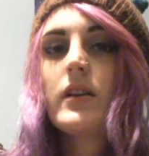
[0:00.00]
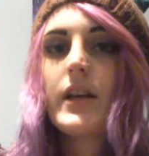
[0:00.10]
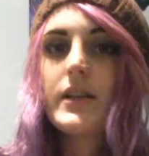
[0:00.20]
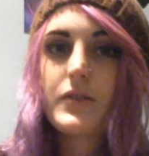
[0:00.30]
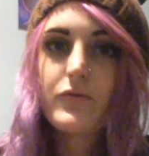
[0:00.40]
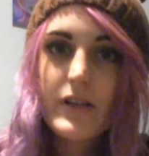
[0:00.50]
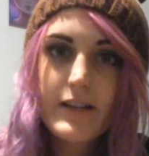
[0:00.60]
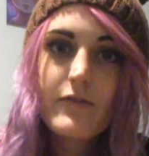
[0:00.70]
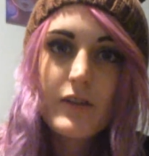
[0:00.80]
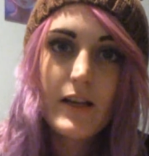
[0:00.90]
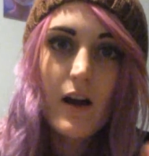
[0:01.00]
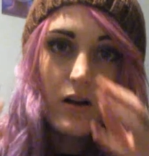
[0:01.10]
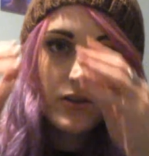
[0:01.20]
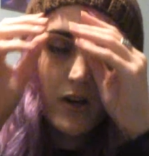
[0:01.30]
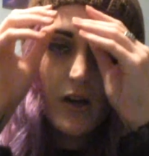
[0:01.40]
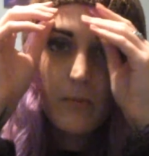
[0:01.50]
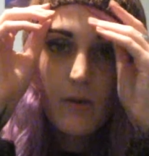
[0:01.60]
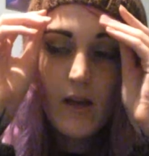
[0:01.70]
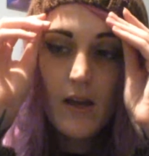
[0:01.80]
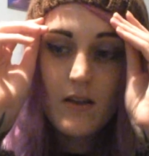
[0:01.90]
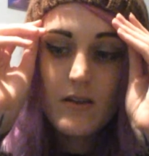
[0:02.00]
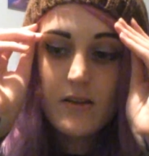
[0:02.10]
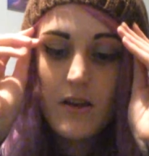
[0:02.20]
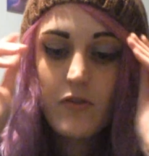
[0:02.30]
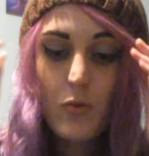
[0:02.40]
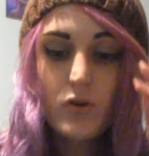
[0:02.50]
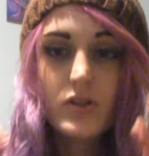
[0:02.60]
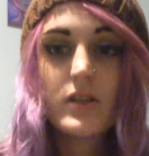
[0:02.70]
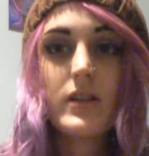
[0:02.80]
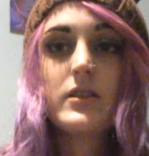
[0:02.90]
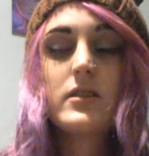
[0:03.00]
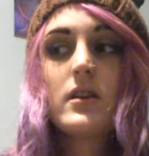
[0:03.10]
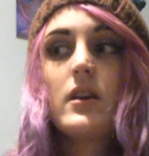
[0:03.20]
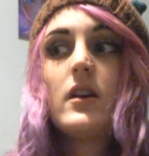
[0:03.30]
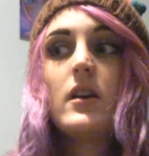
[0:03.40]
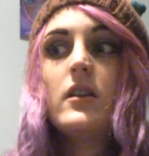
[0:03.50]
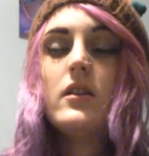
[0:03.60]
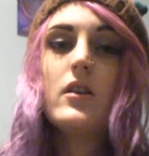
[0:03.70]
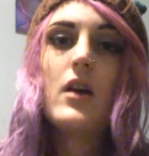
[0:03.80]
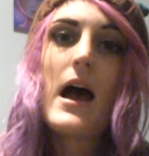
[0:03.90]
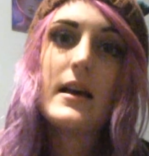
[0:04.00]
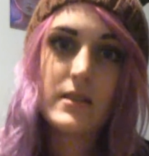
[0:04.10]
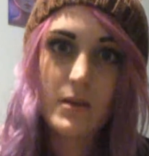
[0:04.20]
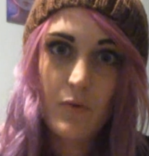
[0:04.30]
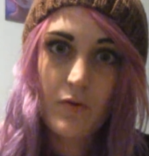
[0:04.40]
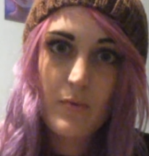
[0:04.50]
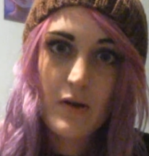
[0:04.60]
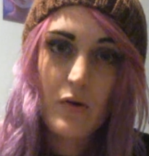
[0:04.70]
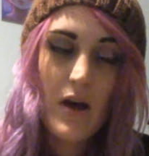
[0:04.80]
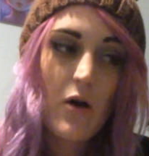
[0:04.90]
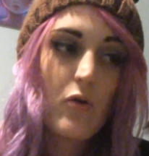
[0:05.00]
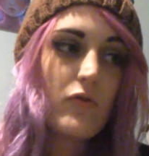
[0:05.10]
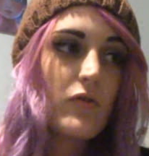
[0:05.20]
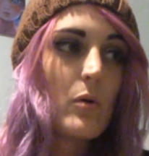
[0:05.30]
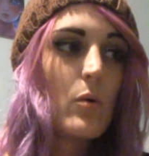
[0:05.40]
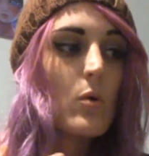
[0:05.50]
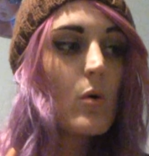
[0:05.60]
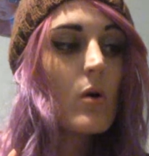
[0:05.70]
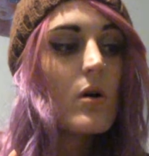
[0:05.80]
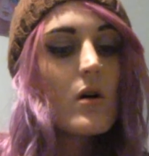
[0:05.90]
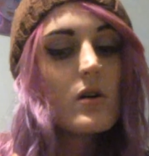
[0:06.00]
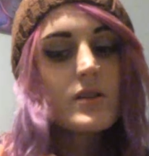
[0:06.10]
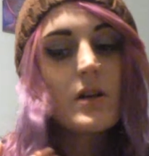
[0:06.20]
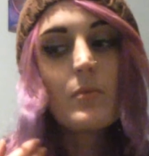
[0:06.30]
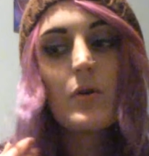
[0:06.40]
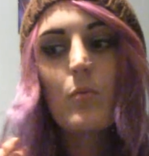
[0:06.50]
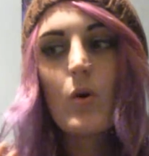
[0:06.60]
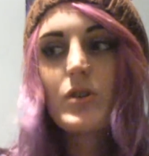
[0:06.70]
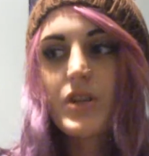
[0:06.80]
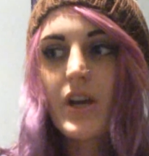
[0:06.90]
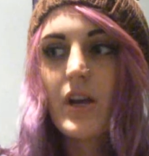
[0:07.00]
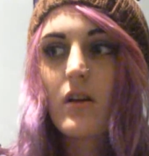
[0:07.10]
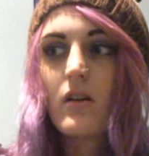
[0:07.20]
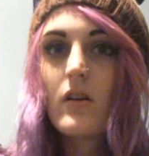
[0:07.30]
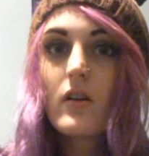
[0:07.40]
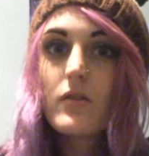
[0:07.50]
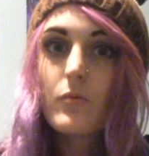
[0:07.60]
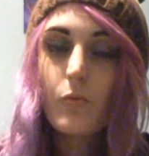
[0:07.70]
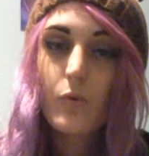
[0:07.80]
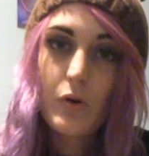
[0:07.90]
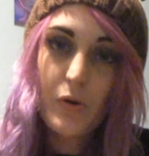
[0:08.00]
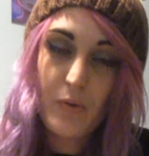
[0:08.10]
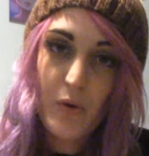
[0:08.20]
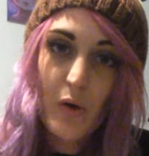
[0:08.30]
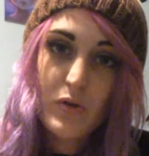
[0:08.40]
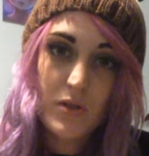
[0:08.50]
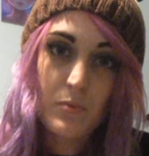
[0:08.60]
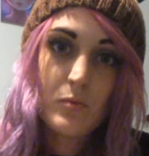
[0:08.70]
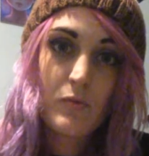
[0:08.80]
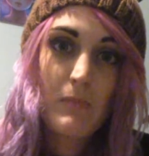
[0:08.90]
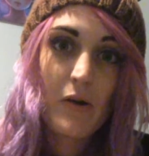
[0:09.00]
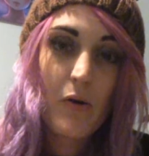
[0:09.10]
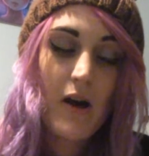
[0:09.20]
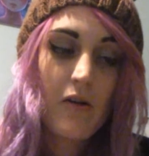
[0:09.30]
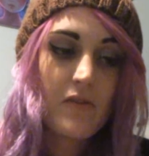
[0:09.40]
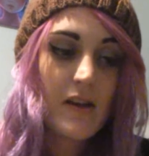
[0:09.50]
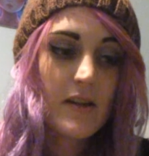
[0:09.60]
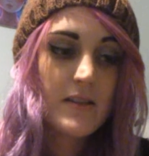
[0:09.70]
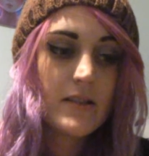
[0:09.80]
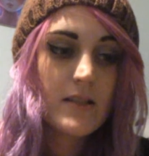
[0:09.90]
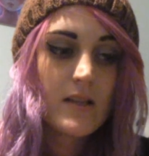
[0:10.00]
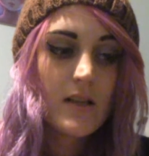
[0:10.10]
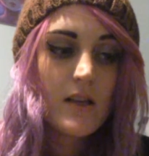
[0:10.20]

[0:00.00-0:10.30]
It's a really, really hard time, and if you're watching this as someone with mental health, or someone watching who knows someone with mental health, it's